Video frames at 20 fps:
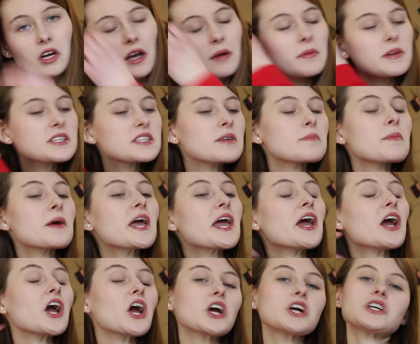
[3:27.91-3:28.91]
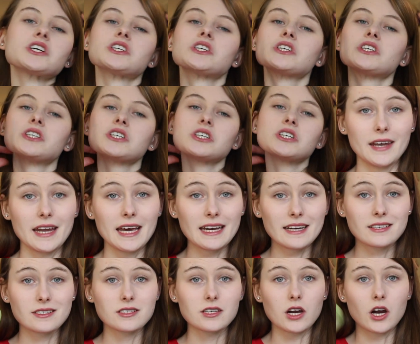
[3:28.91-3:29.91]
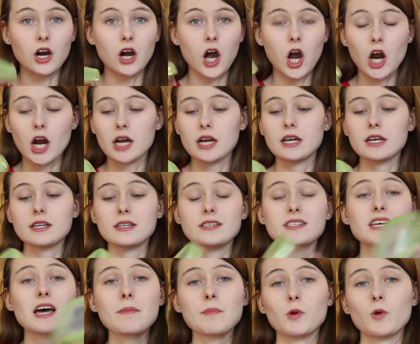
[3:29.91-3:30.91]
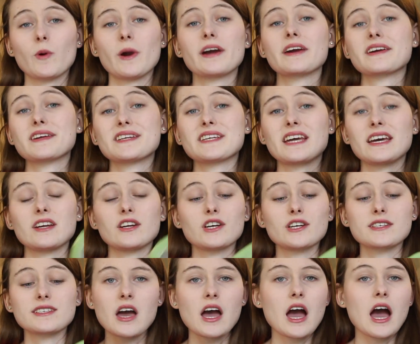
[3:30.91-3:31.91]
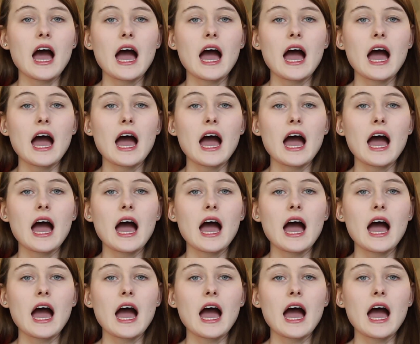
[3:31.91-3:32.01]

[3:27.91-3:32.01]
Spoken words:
I messed up my hair. Next are Tupperware containers.